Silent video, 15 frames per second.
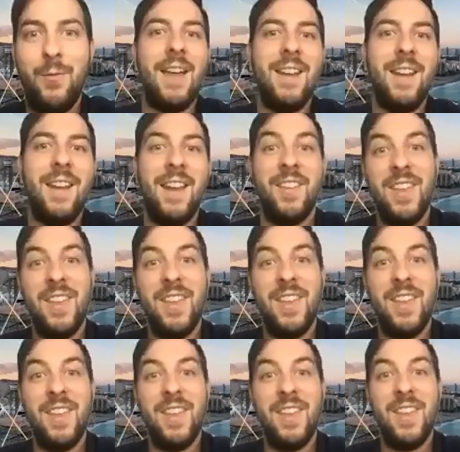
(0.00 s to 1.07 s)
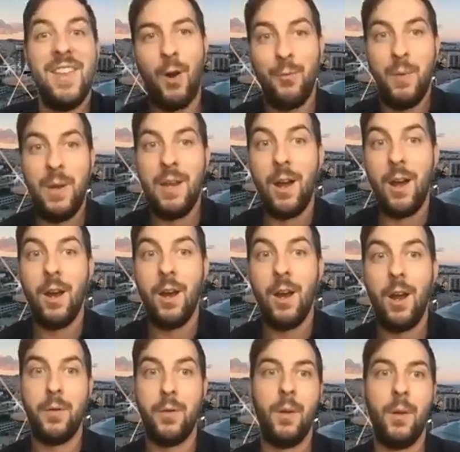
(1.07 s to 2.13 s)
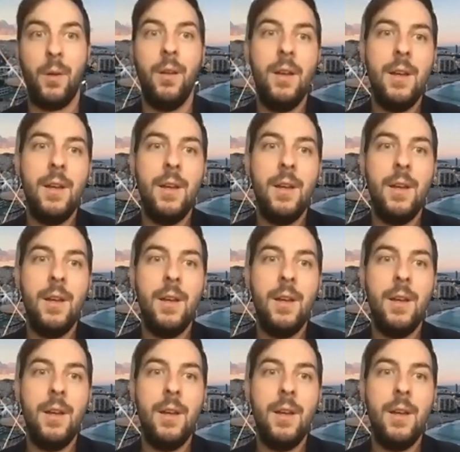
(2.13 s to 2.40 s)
And I think this part of being uncomfortable